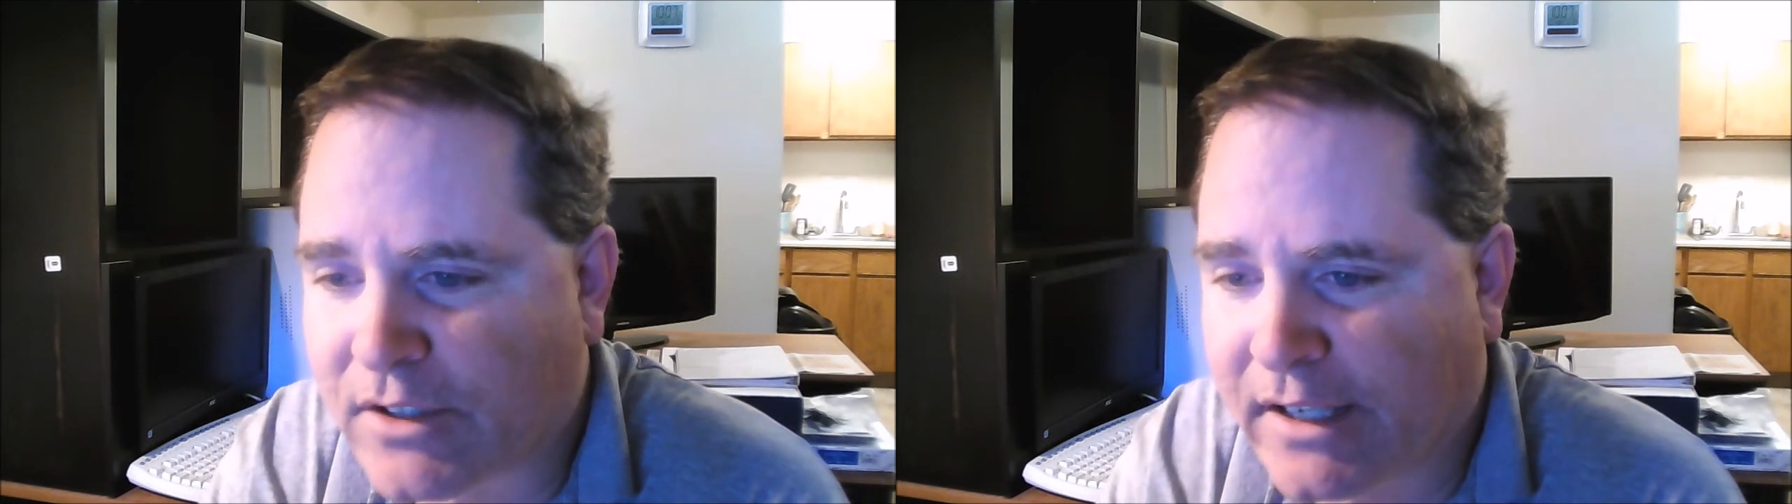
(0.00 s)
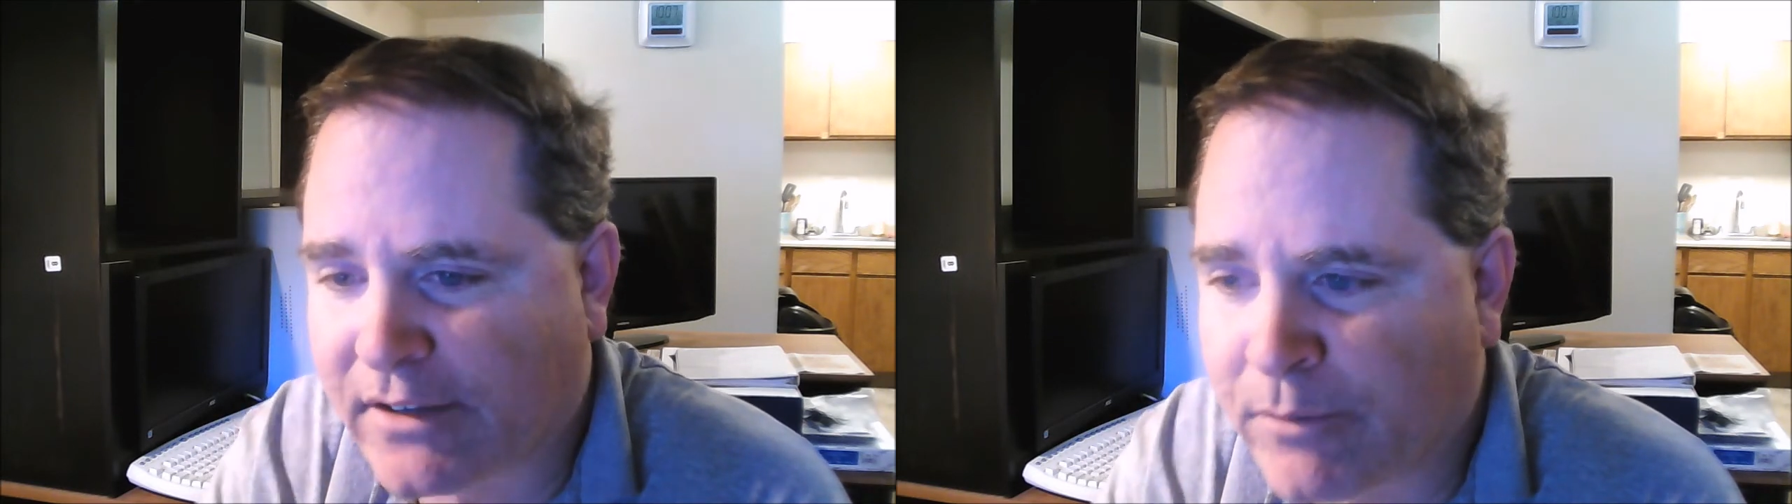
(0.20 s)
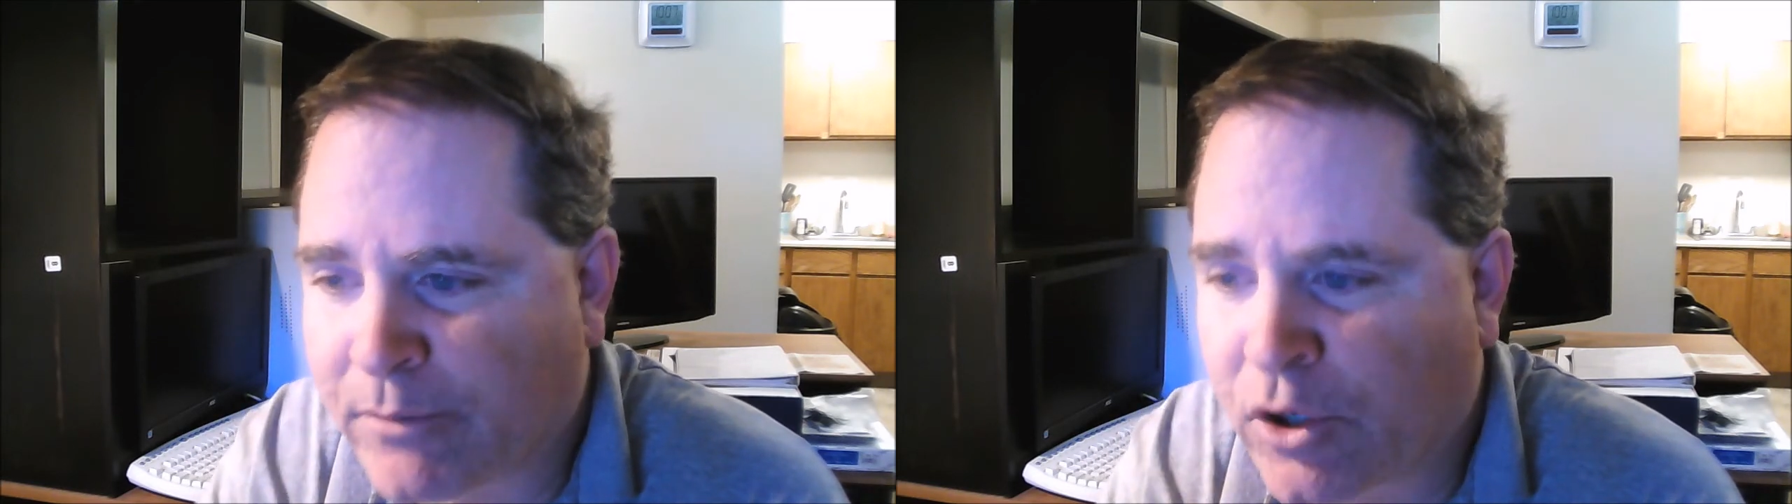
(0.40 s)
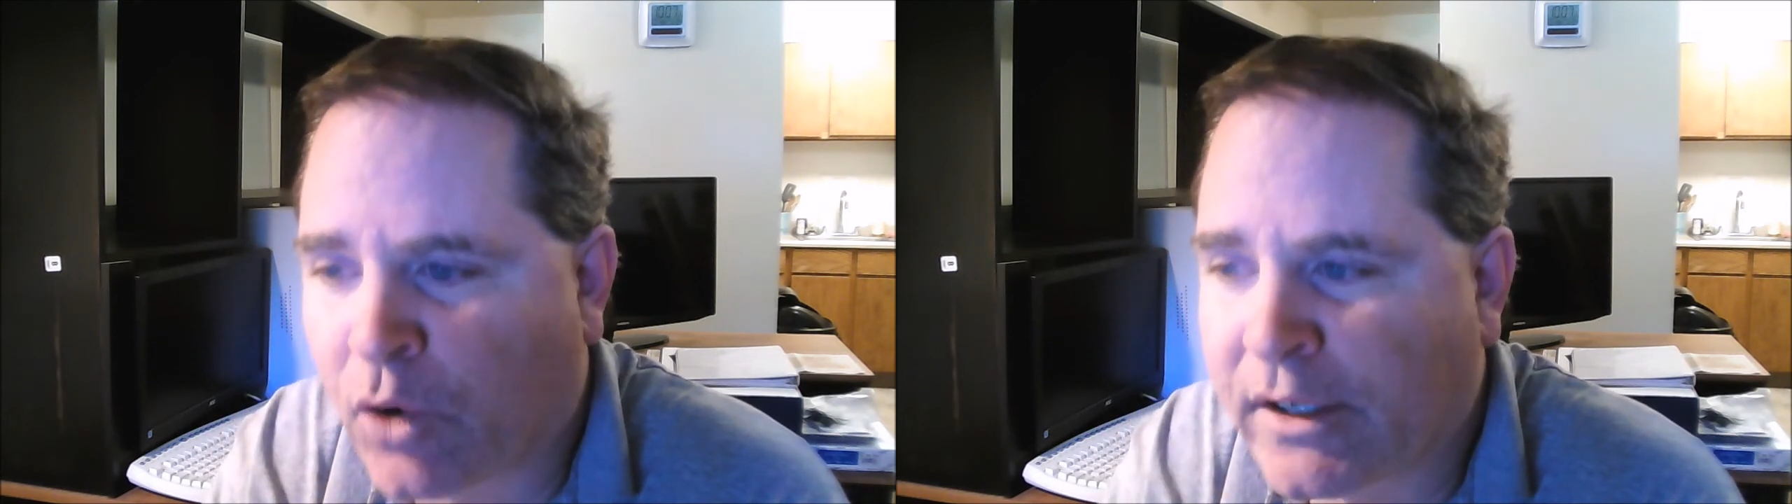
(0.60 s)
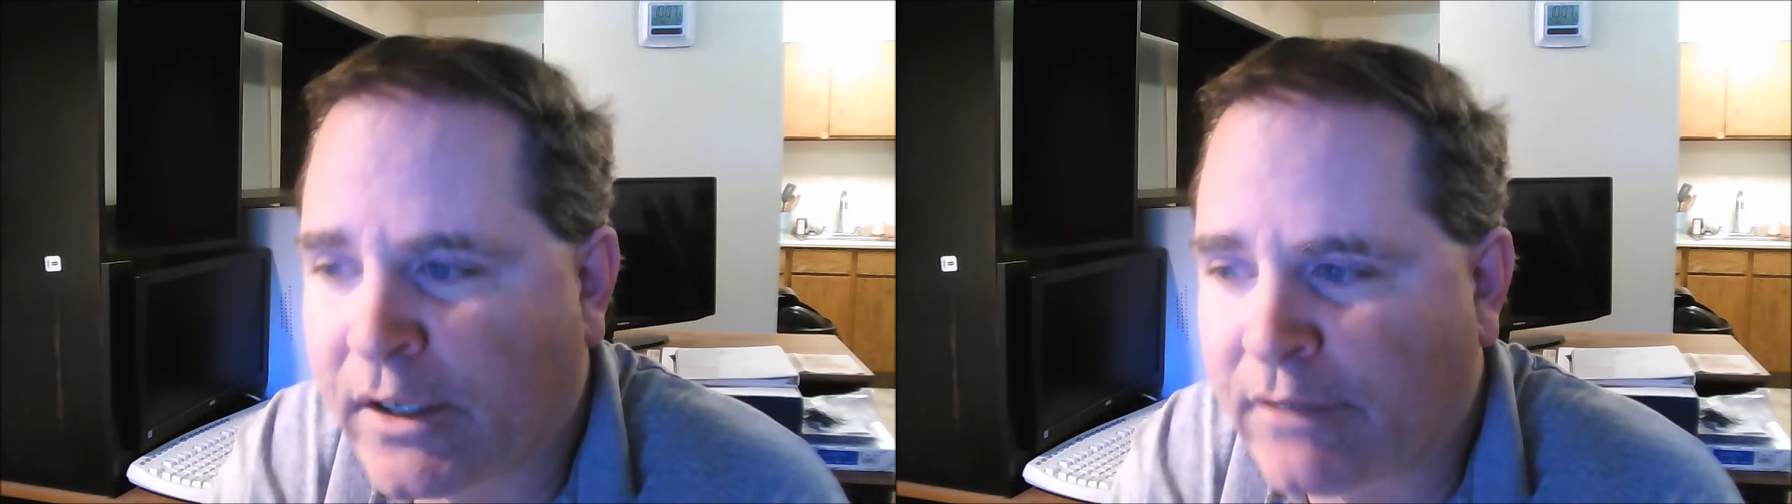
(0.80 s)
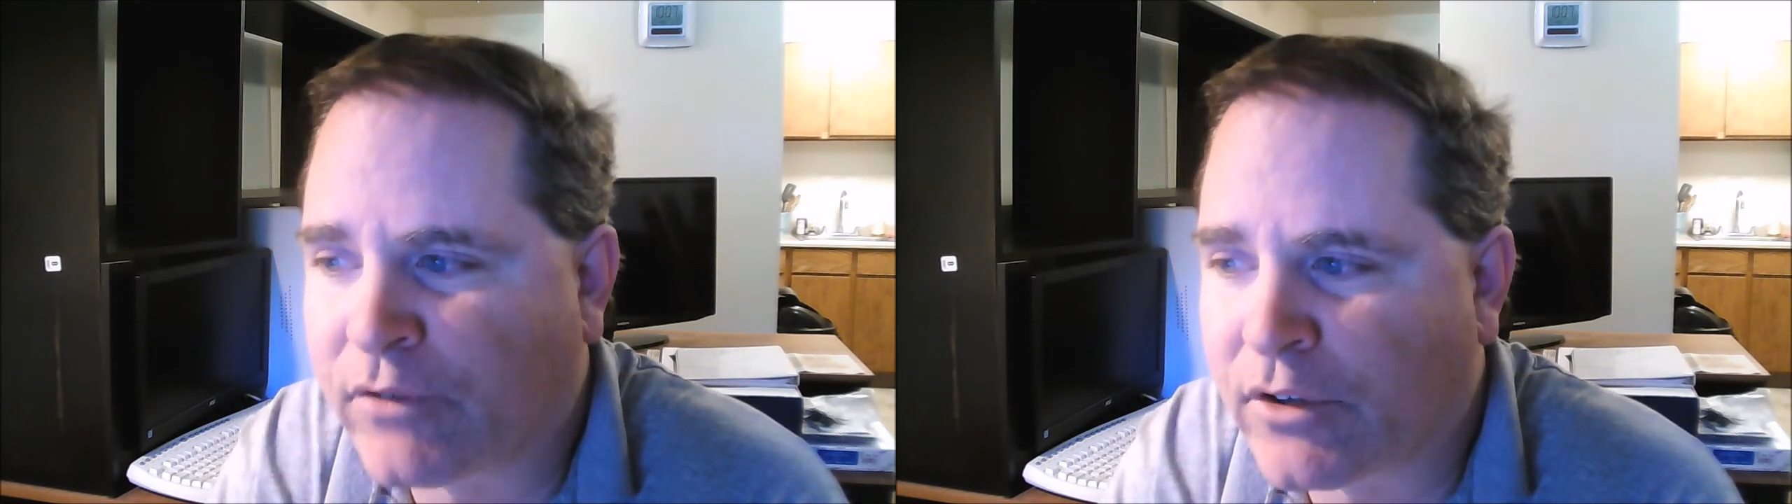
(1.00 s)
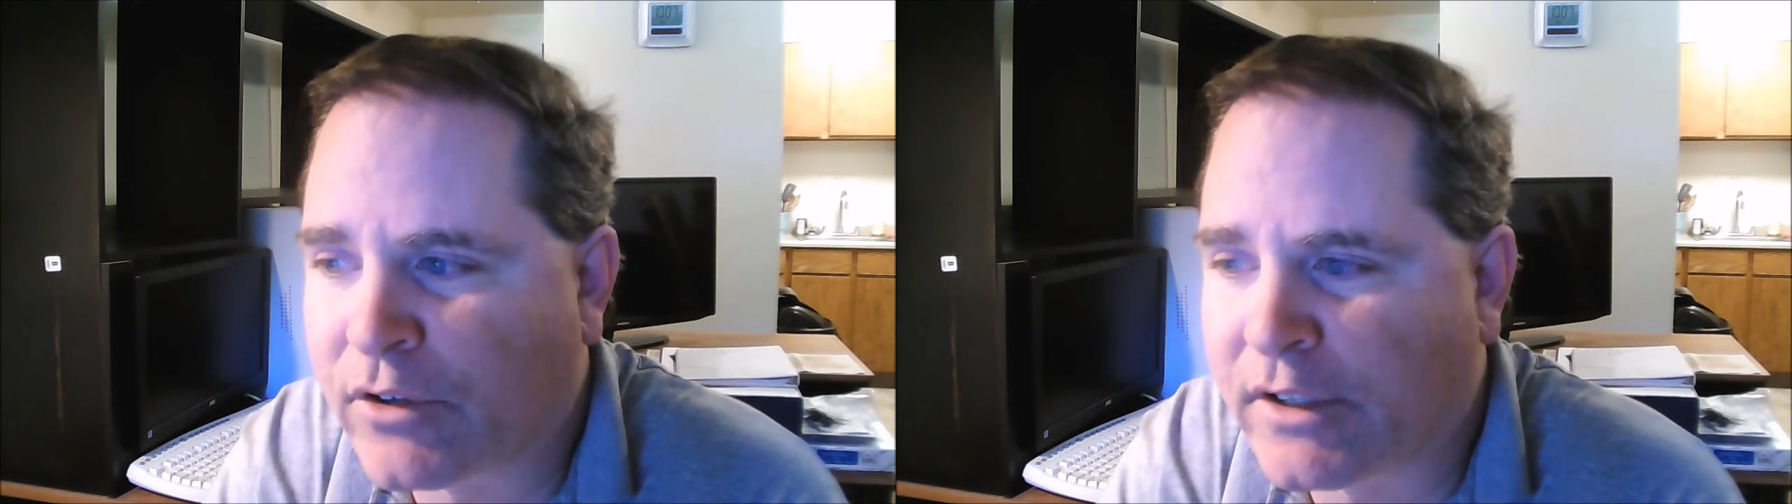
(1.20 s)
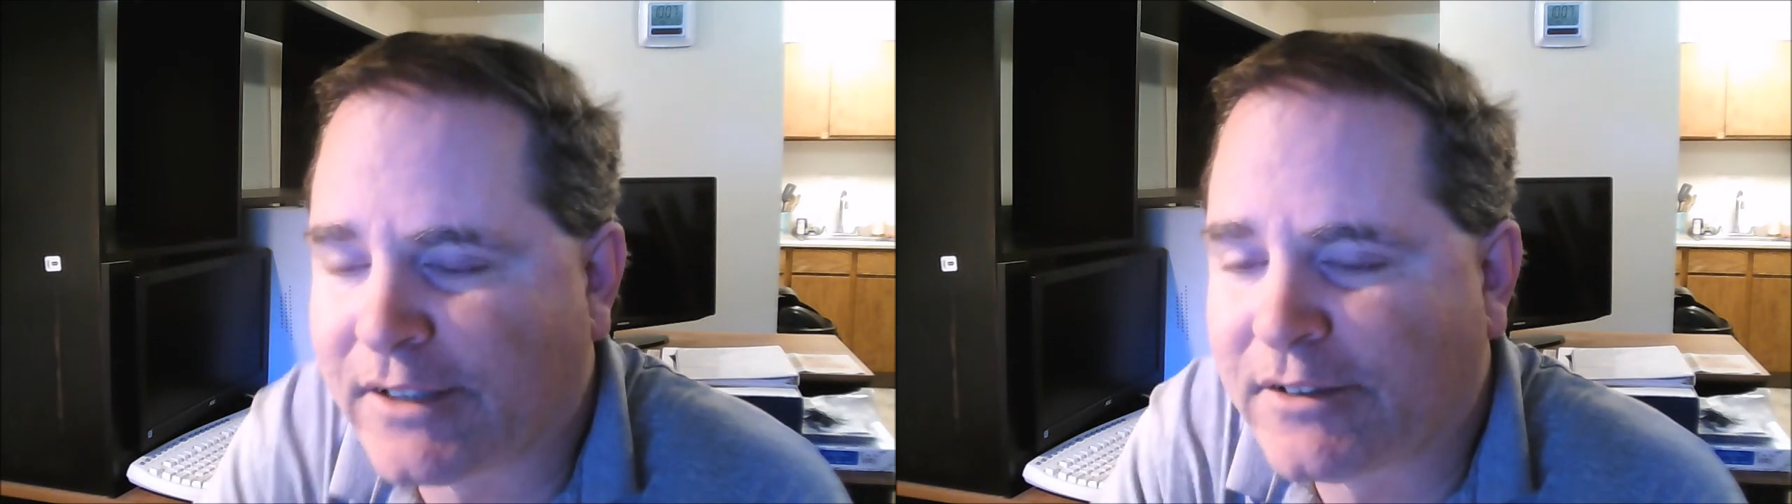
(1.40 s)
get them going for
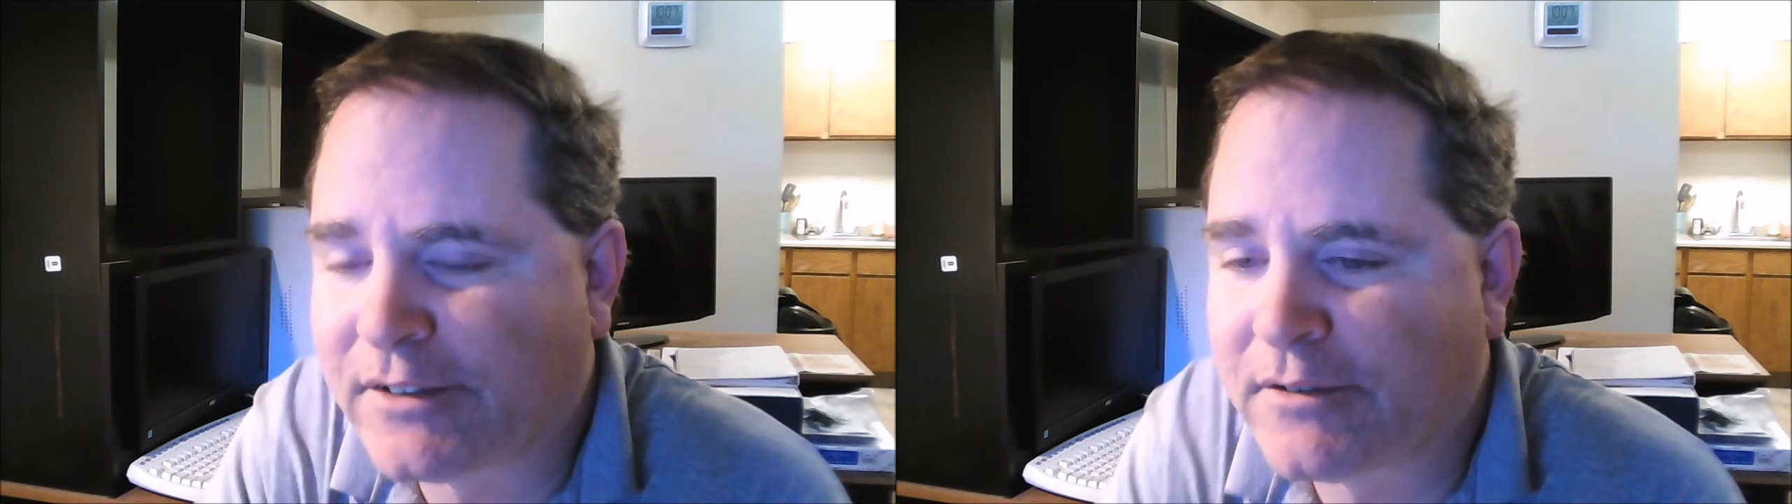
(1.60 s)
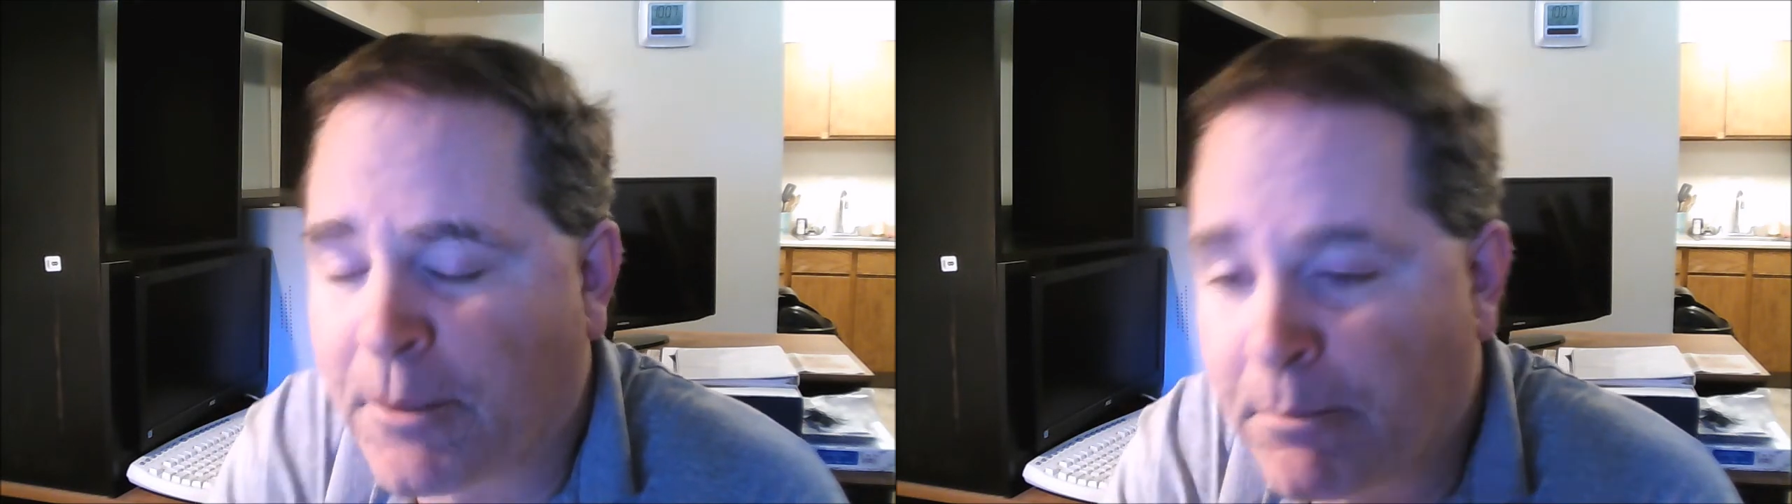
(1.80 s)
the,